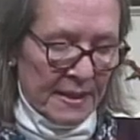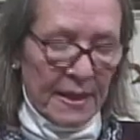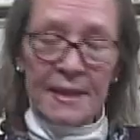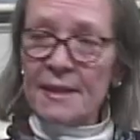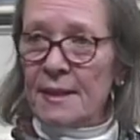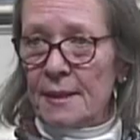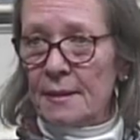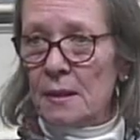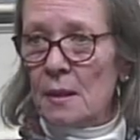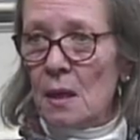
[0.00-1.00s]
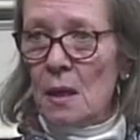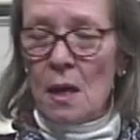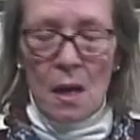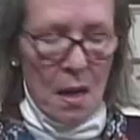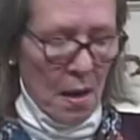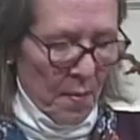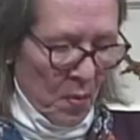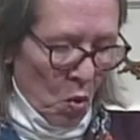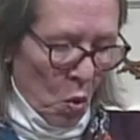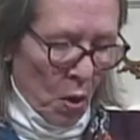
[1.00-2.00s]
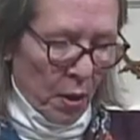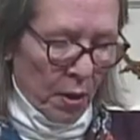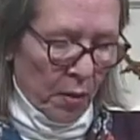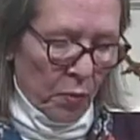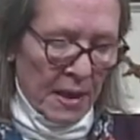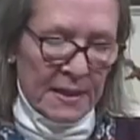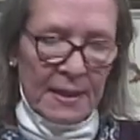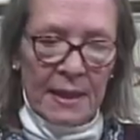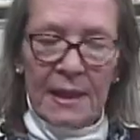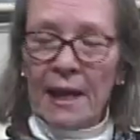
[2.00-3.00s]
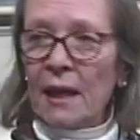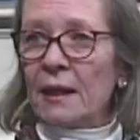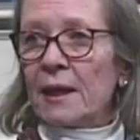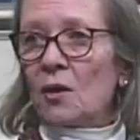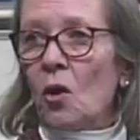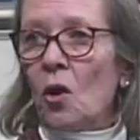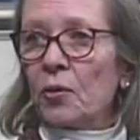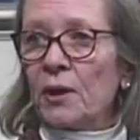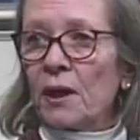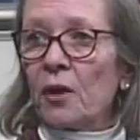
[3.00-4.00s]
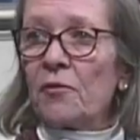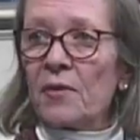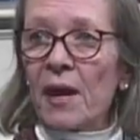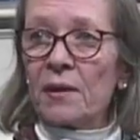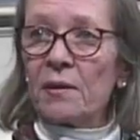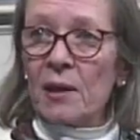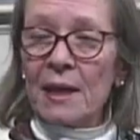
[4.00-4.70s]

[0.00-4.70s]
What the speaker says: citizen or a resident alien all year for that.